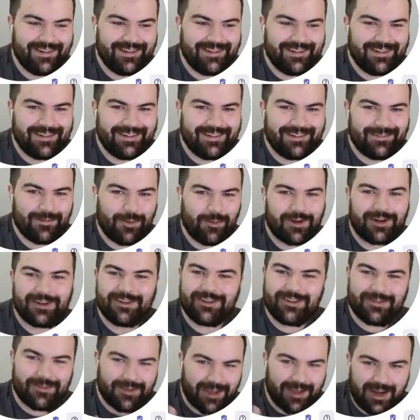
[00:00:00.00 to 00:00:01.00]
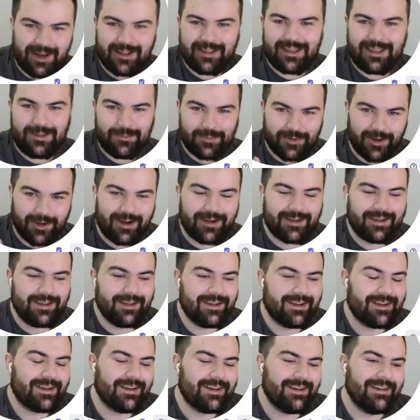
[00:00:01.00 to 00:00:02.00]
We want to just keep
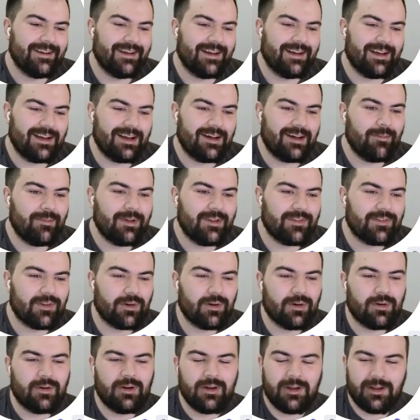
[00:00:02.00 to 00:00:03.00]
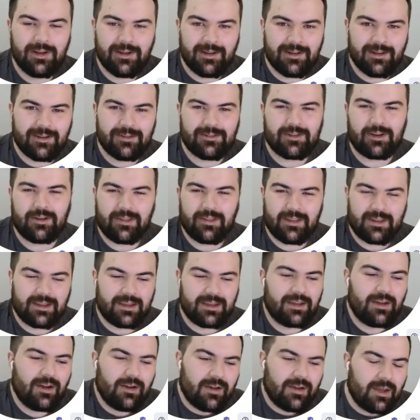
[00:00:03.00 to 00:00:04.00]
talking. And so I started
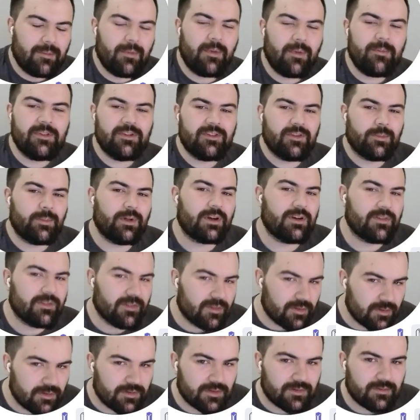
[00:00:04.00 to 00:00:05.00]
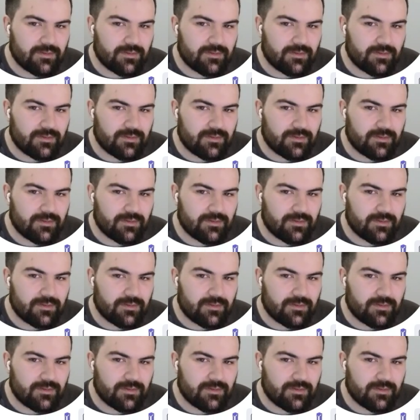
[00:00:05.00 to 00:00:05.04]
thinking, okay, maybe there's a better solution for